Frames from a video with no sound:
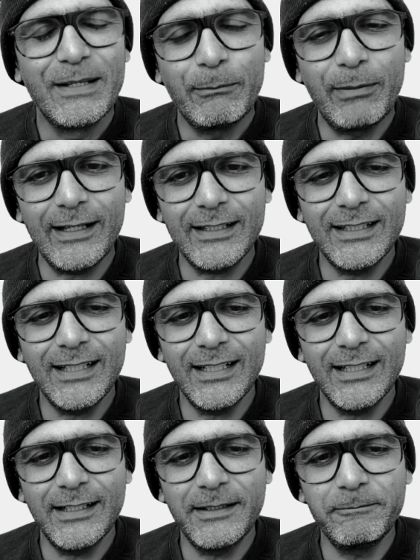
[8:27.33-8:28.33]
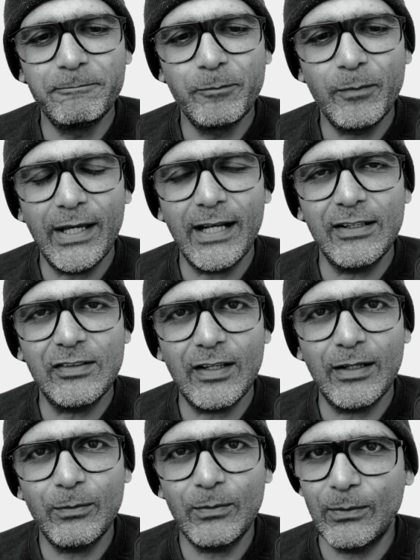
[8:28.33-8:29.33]
But, and I
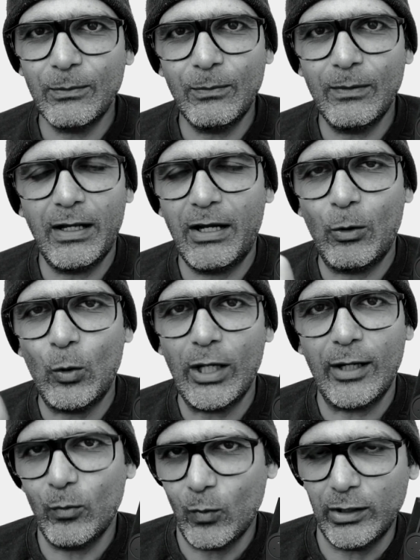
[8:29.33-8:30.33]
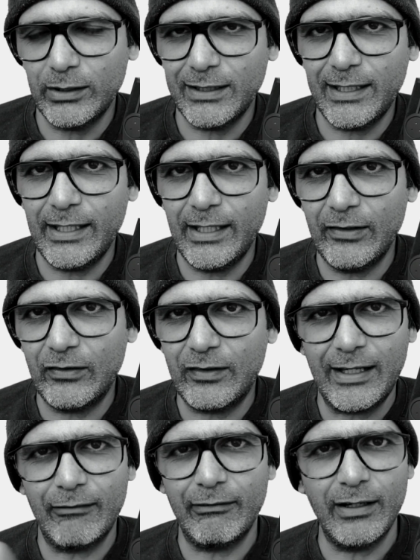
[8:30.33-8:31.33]
said, all I want is to
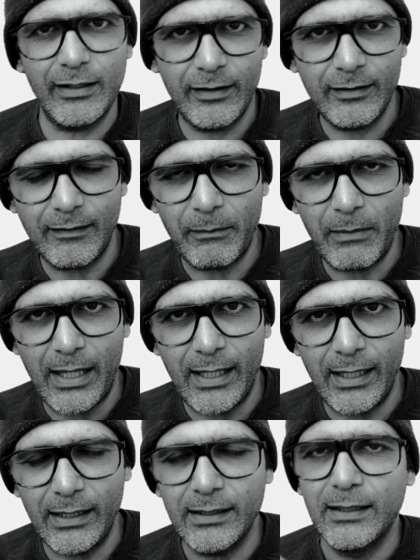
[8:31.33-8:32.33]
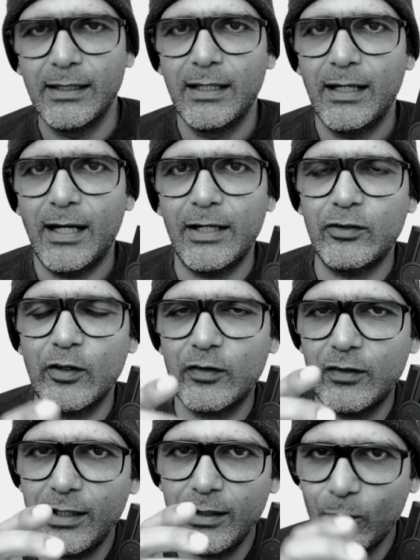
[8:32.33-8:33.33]
get rid of the domain. I
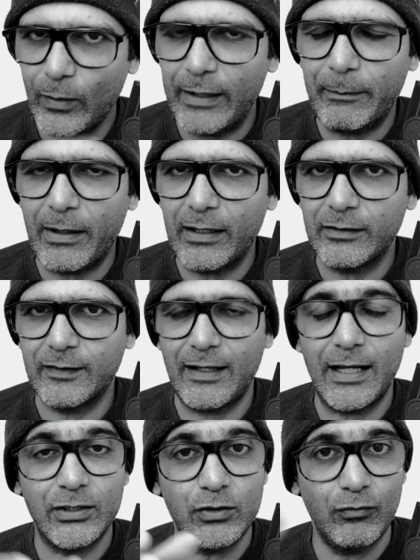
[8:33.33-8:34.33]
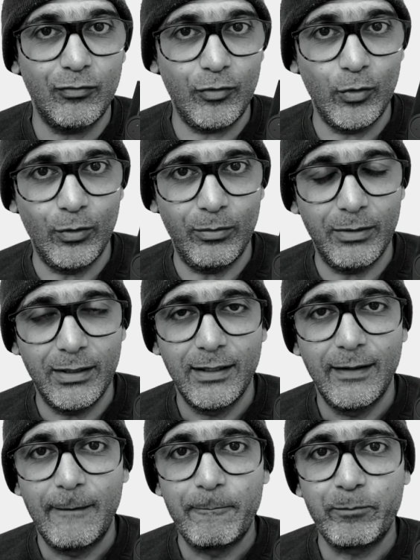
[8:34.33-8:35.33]
just need whereby /room,
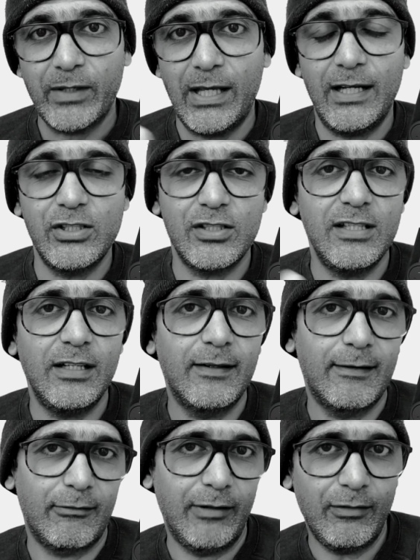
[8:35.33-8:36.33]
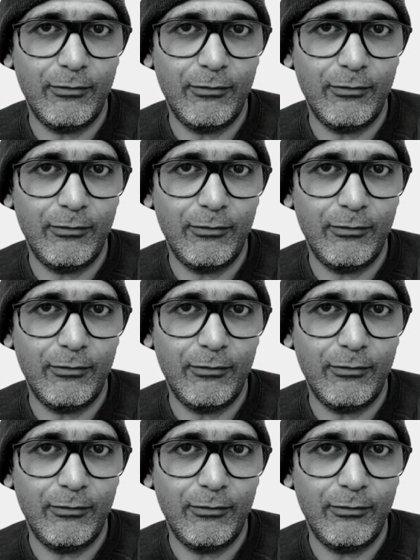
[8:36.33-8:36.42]
and I just need 3